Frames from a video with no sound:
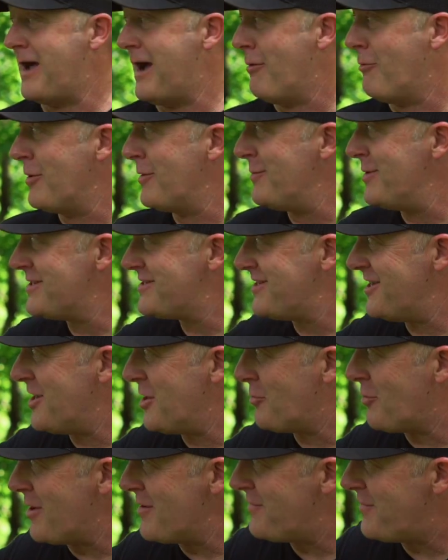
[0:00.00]
I wanna be
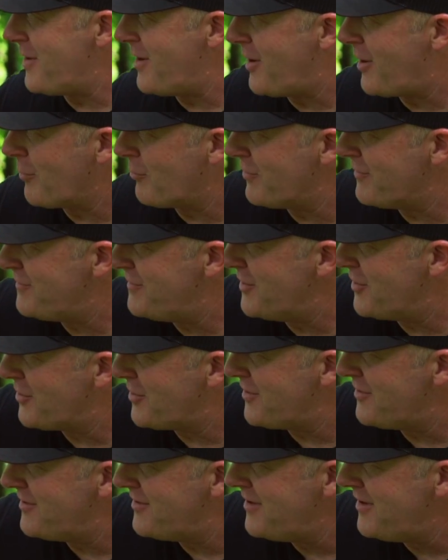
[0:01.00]
sitting right there with
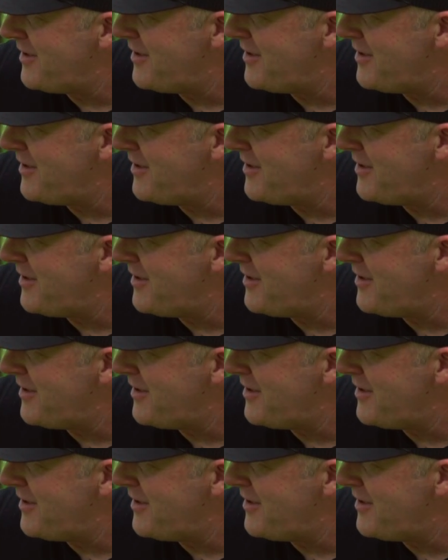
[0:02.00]
Dylan